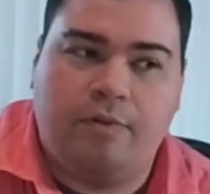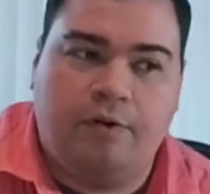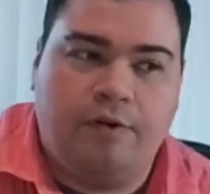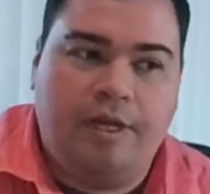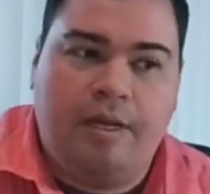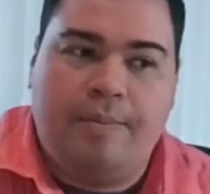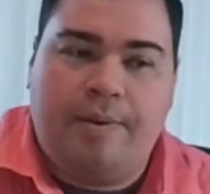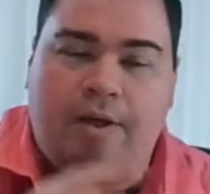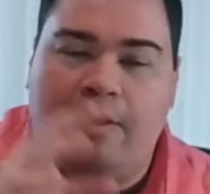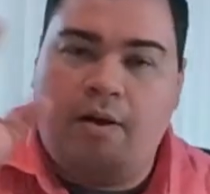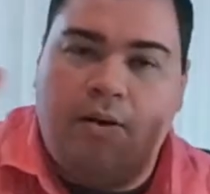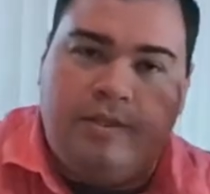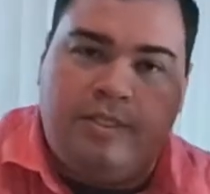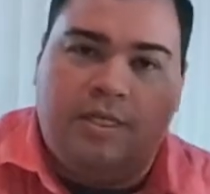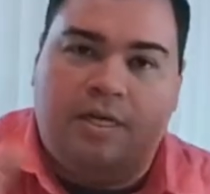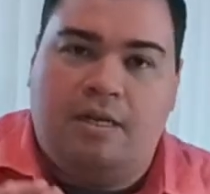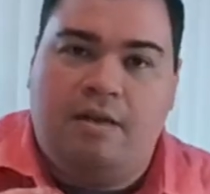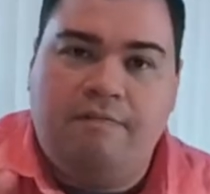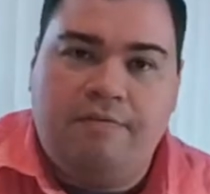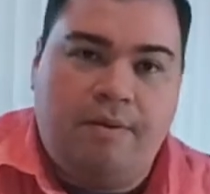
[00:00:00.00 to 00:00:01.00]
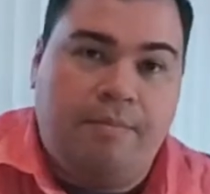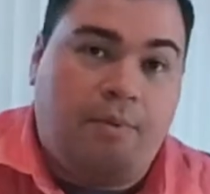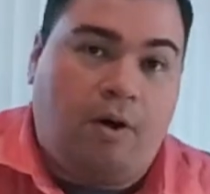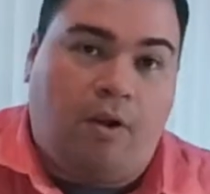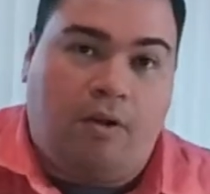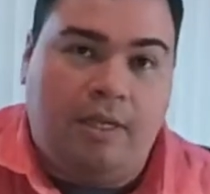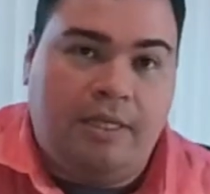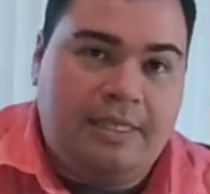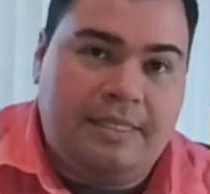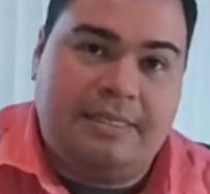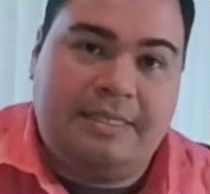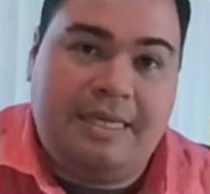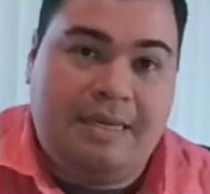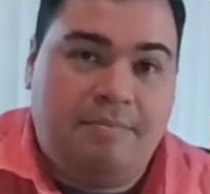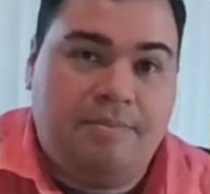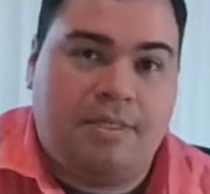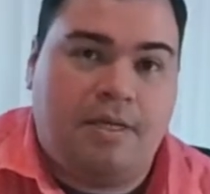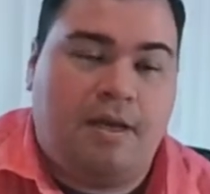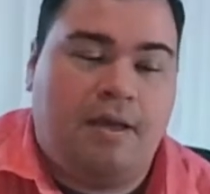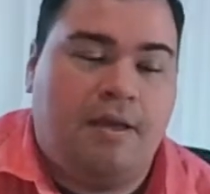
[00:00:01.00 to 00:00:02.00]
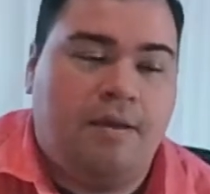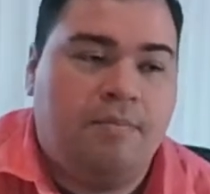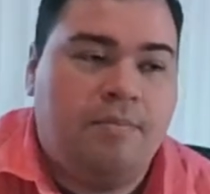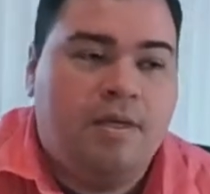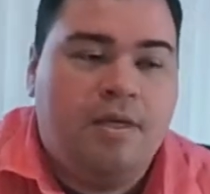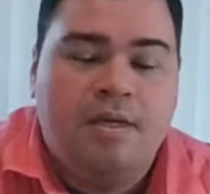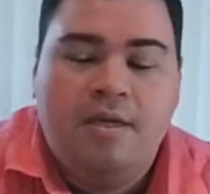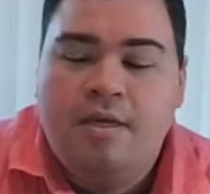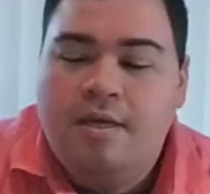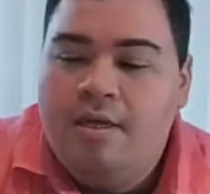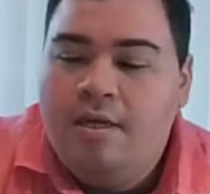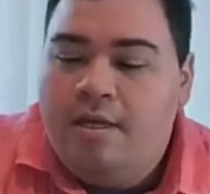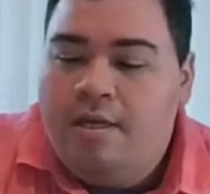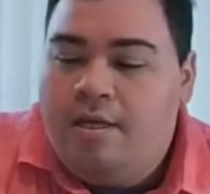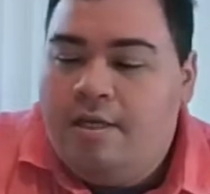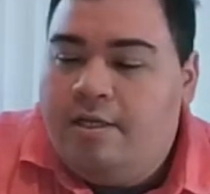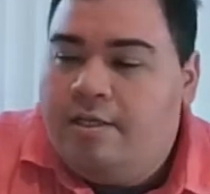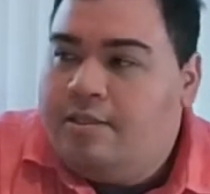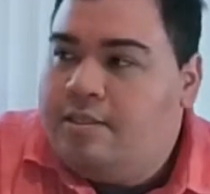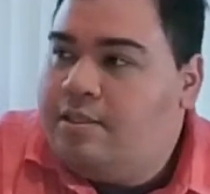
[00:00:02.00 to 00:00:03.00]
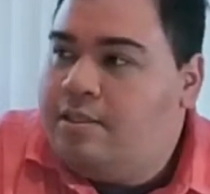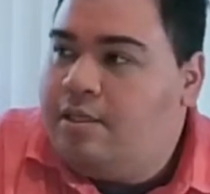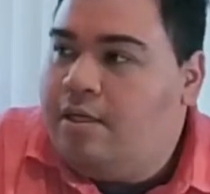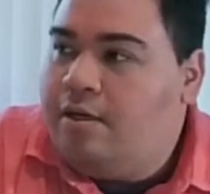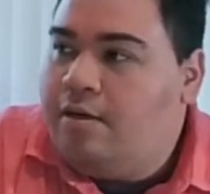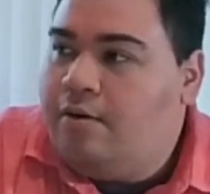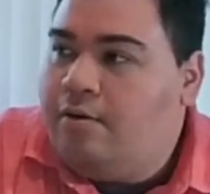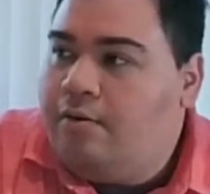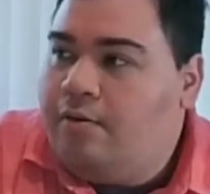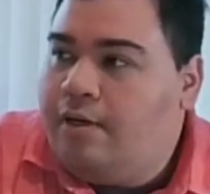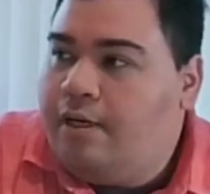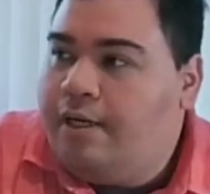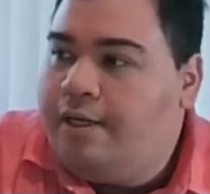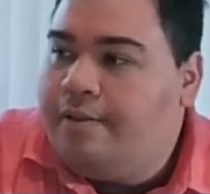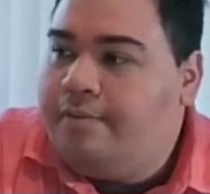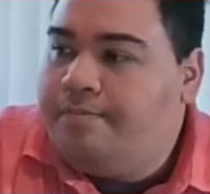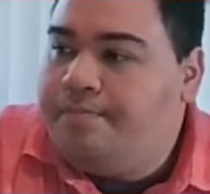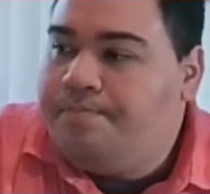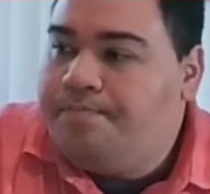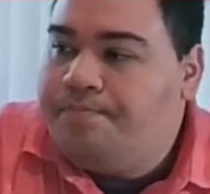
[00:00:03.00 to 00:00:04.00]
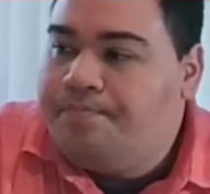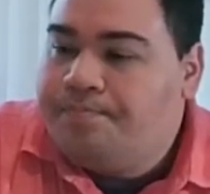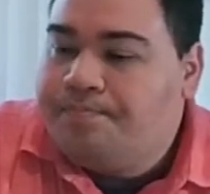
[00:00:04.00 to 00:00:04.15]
learning about a ton of them all at the same time. So,